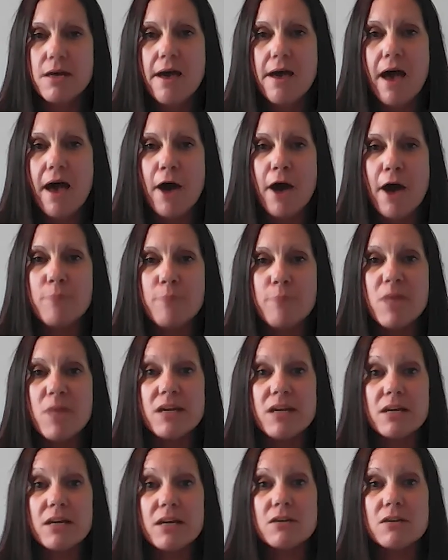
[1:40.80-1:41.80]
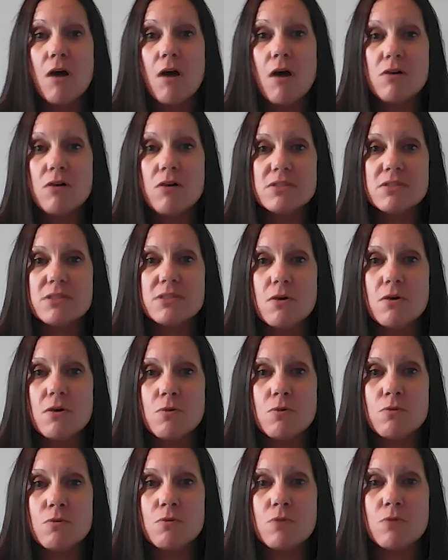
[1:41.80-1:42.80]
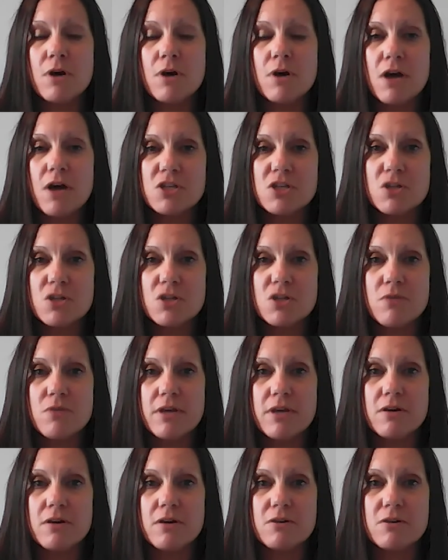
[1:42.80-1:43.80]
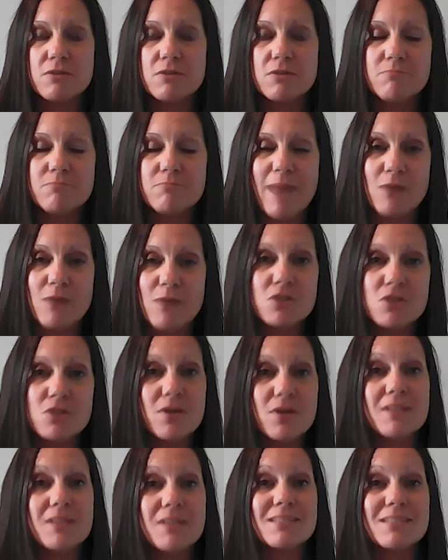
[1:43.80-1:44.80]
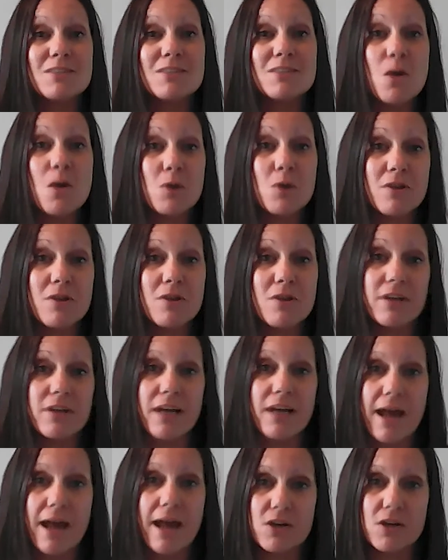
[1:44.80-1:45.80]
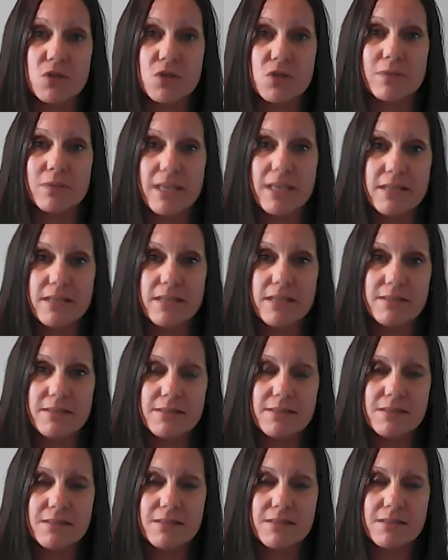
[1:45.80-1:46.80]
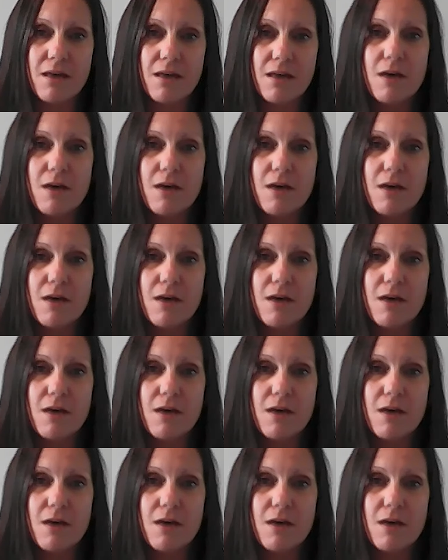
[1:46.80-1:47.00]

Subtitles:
And it could also show that your bounce rate is lower than it actually is,